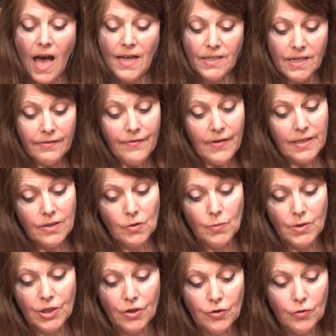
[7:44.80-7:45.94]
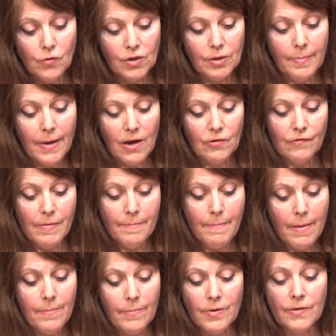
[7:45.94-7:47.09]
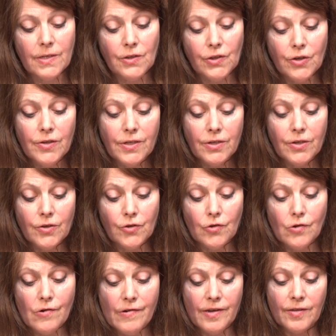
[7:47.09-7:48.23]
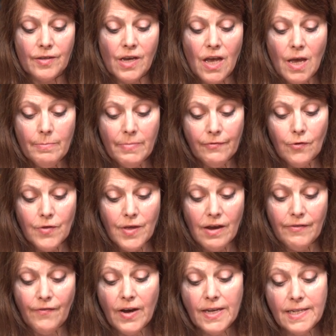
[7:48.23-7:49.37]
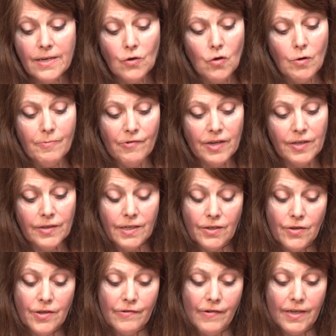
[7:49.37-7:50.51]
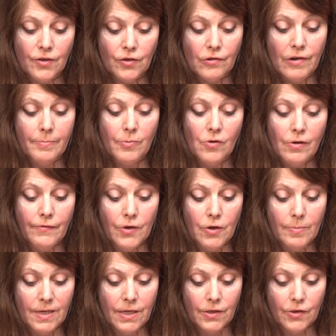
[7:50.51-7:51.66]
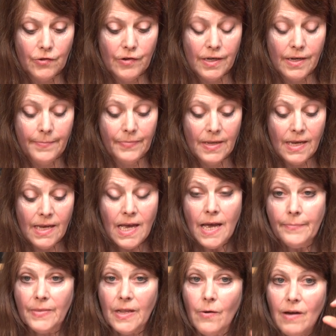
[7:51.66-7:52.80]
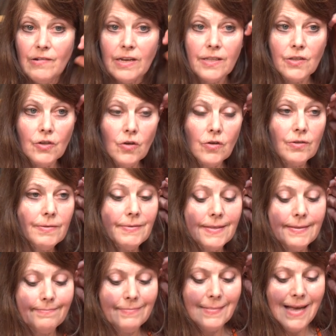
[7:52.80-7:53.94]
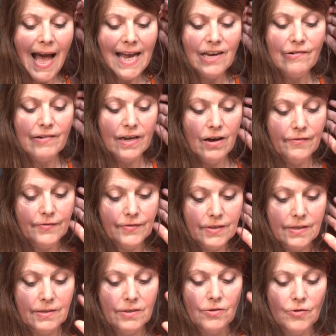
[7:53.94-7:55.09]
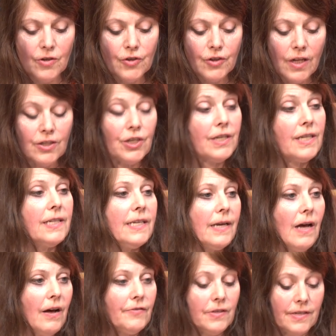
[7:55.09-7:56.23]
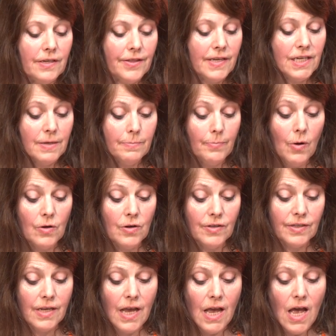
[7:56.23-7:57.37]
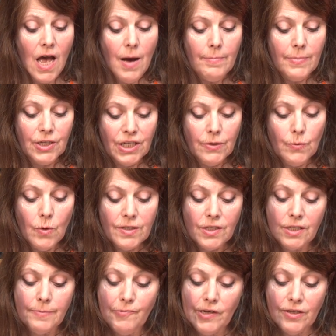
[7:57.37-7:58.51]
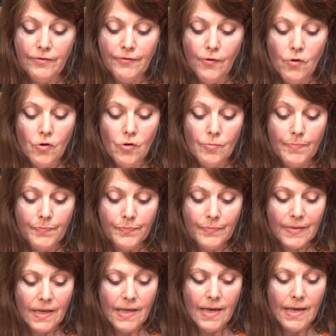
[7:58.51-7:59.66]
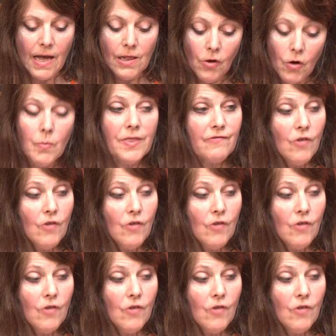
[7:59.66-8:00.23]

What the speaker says: and in events which are talked about, remembered, and turned into stories before they are finally incorporated into the great storybook of human history. Now, Arendt's not hankering after, nostalgically after the Athenian polis, but she wants to bring to fore, along with the